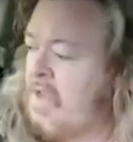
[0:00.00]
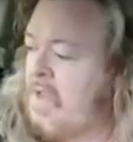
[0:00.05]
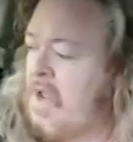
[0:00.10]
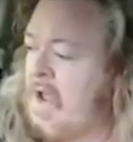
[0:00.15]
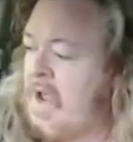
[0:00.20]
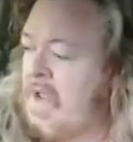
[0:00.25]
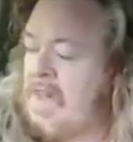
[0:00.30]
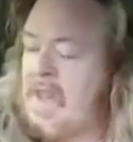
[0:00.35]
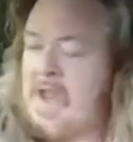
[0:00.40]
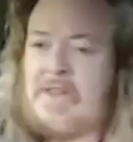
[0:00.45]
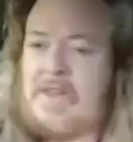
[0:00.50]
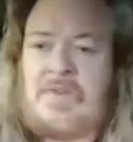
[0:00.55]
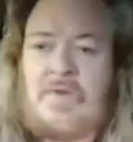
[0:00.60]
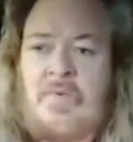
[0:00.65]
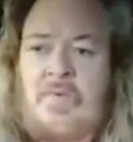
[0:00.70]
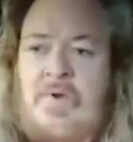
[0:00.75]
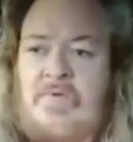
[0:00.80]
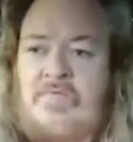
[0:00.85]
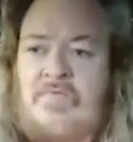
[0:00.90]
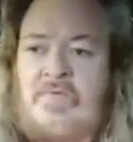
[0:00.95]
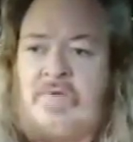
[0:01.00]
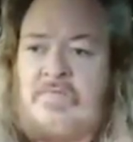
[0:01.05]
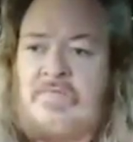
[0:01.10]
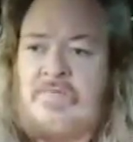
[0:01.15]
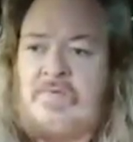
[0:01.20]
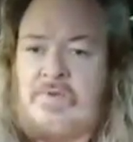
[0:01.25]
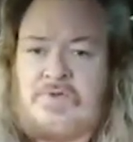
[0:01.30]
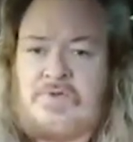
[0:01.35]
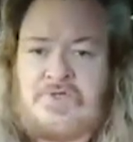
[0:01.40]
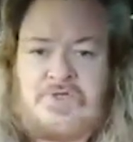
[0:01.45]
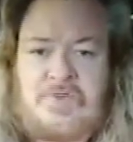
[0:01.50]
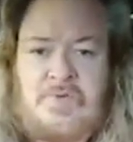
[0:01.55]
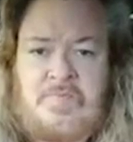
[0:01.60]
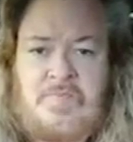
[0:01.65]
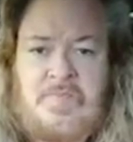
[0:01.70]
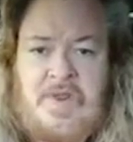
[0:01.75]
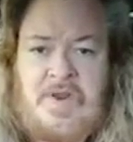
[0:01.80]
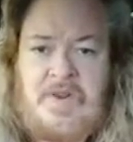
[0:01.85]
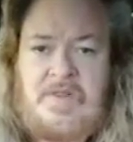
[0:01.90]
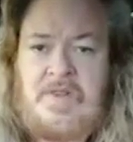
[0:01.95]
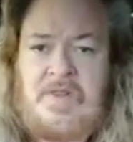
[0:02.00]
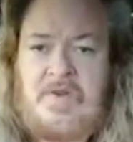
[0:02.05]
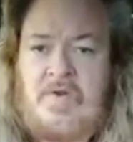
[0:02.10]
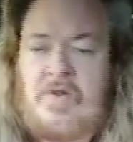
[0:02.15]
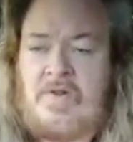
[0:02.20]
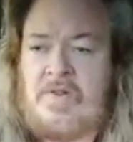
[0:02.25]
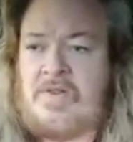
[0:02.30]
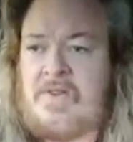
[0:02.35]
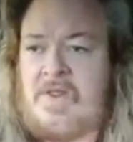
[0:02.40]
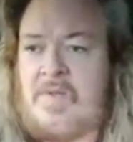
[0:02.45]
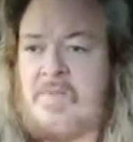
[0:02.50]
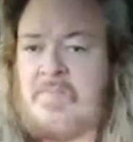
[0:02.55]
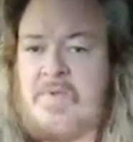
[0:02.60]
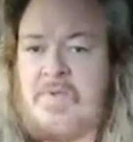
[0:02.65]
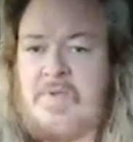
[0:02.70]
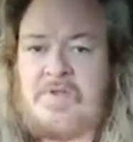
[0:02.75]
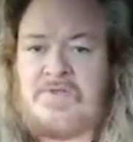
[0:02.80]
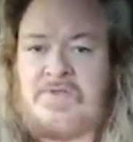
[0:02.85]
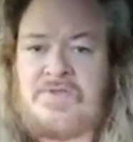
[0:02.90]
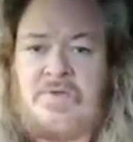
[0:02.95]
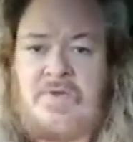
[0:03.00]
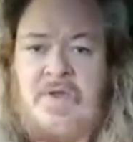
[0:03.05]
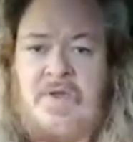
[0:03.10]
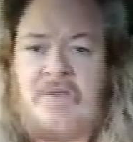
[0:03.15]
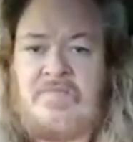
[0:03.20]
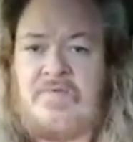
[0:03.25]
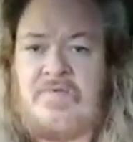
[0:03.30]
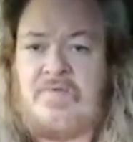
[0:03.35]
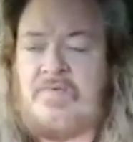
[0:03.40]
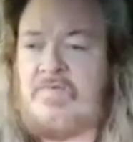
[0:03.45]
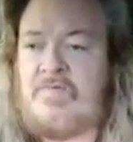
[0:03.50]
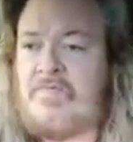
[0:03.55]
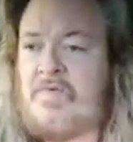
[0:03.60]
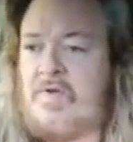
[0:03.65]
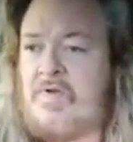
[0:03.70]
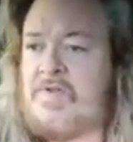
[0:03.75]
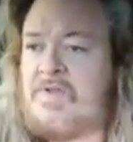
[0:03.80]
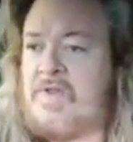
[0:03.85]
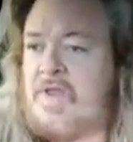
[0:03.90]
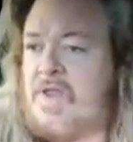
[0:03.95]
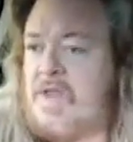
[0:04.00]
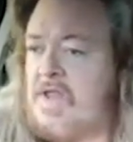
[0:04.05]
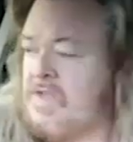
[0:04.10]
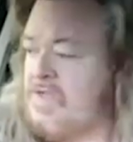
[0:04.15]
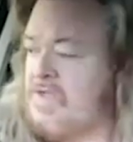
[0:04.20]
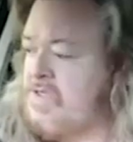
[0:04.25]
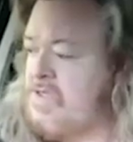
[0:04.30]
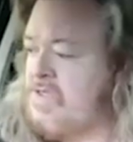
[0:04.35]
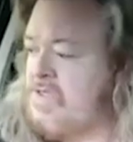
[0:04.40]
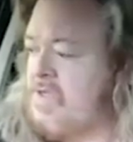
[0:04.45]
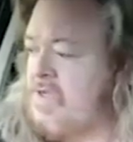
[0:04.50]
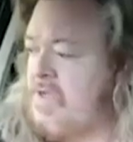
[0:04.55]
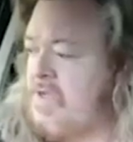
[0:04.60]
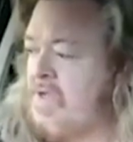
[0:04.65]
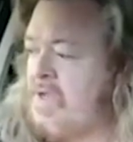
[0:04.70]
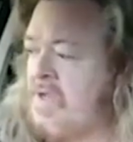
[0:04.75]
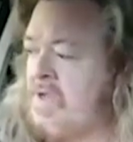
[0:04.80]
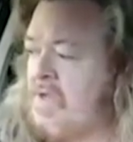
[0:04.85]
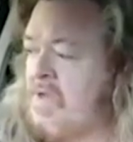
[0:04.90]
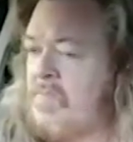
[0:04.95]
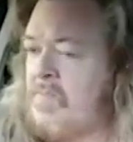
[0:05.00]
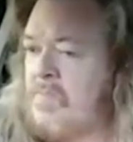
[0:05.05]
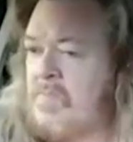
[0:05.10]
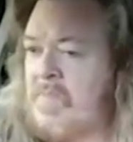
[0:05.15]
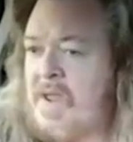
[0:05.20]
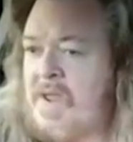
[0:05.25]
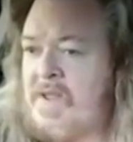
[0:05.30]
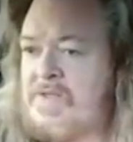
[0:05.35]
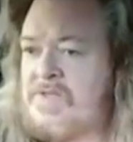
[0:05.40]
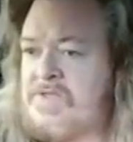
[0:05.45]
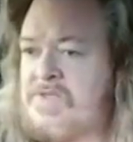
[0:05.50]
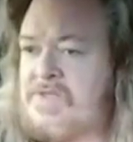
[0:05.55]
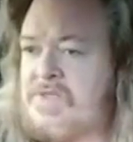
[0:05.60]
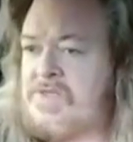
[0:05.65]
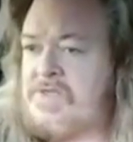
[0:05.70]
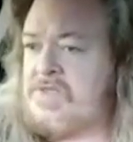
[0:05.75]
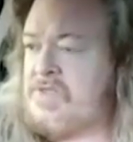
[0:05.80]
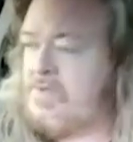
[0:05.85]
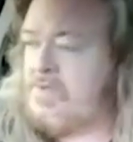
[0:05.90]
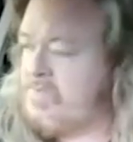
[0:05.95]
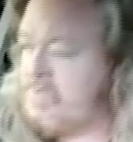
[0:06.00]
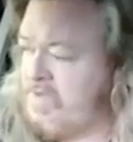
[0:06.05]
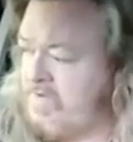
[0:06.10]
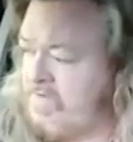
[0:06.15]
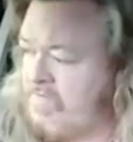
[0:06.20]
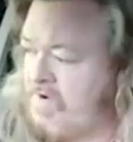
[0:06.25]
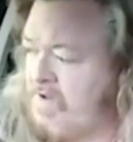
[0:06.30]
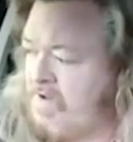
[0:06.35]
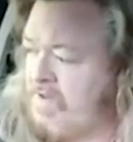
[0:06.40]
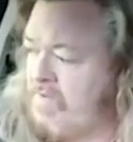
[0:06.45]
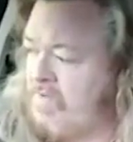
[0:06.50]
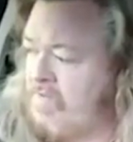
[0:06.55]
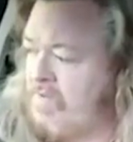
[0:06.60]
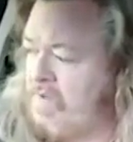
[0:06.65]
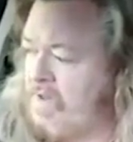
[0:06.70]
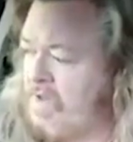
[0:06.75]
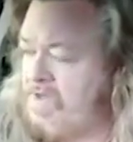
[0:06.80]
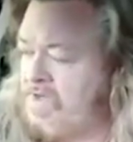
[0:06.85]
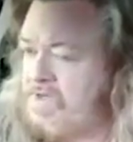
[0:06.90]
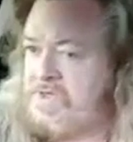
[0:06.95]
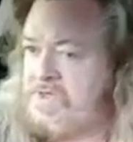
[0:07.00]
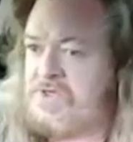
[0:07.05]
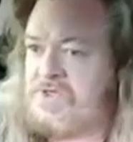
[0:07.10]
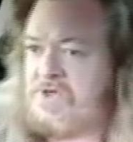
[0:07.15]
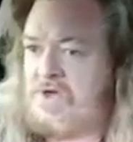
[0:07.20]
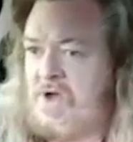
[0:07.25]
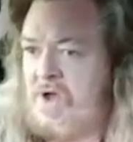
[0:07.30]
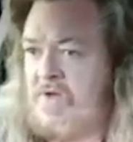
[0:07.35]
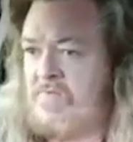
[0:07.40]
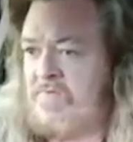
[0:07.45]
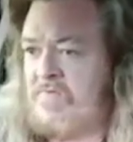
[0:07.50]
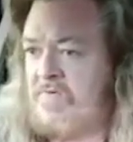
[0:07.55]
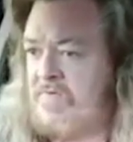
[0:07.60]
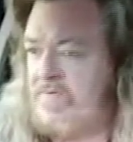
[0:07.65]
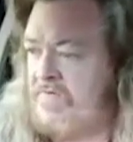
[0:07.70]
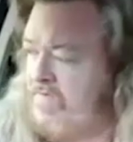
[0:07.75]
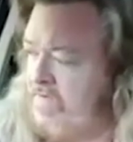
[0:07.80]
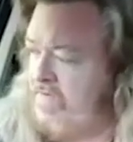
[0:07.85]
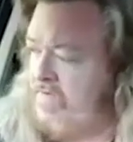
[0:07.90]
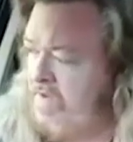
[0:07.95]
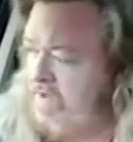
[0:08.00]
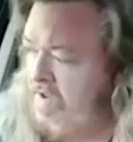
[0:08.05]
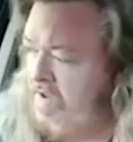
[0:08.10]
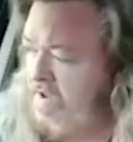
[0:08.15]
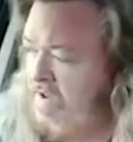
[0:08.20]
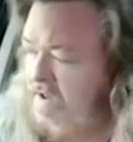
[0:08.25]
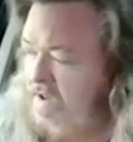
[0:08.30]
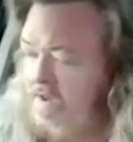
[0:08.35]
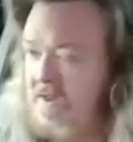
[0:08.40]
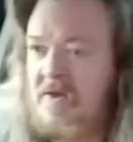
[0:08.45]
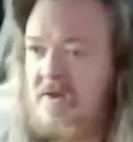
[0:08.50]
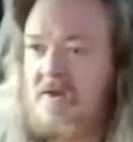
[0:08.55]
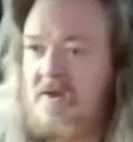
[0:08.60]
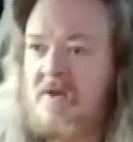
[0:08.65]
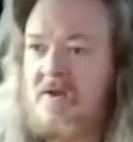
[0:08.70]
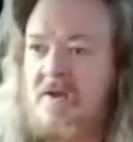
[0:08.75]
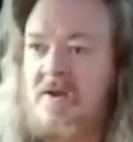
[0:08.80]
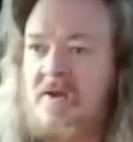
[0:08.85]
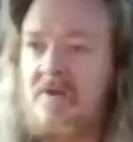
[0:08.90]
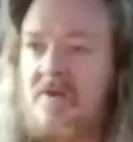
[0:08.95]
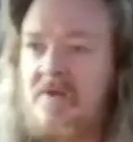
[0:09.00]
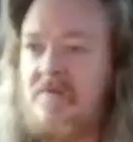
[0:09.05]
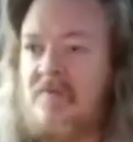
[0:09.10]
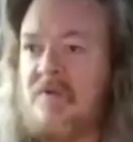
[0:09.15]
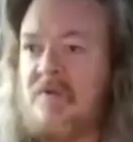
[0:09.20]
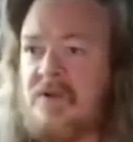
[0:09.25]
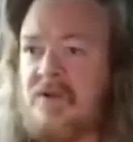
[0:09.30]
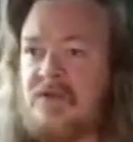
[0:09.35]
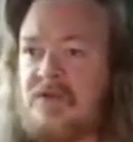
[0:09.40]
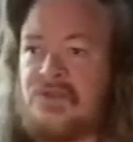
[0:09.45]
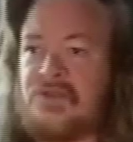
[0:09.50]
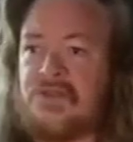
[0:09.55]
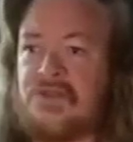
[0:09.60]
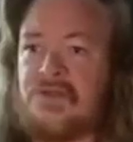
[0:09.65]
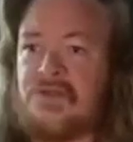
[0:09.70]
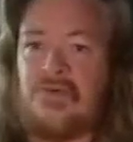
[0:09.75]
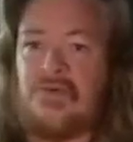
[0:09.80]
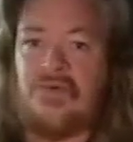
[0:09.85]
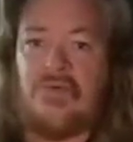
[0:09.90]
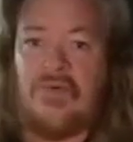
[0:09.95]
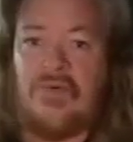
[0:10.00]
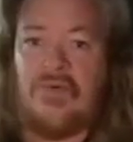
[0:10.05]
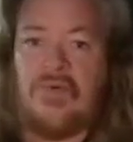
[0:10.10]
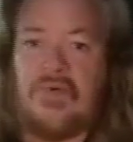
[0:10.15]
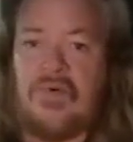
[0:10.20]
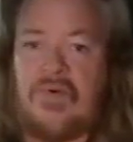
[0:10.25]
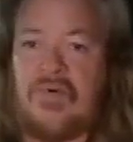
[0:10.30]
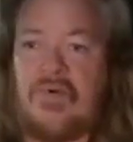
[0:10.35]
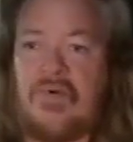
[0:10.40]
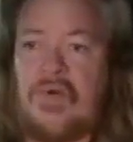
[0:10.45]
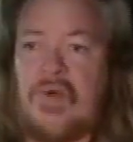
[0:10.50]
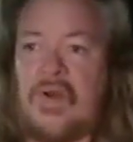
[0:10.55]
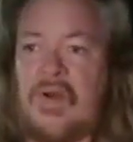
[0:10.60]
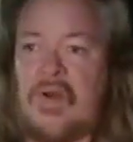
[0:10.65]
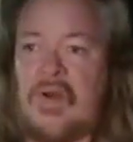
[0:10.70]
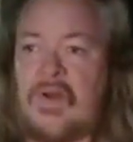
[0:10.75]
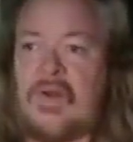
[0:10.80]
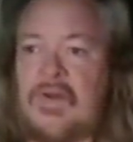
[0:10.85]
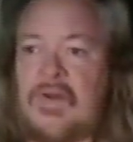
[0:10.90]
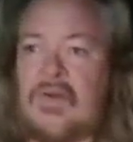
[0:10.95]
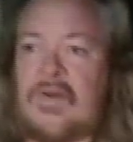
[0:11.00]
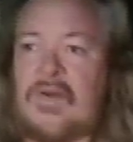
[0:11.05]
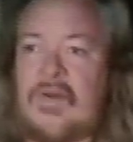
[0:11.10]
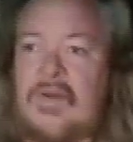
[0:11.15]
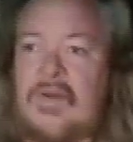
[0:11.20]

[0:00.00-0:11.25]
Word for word: I like the word revolution better than all of that because you have to revolt against man's systems, even in the religious genres and arenas to uh,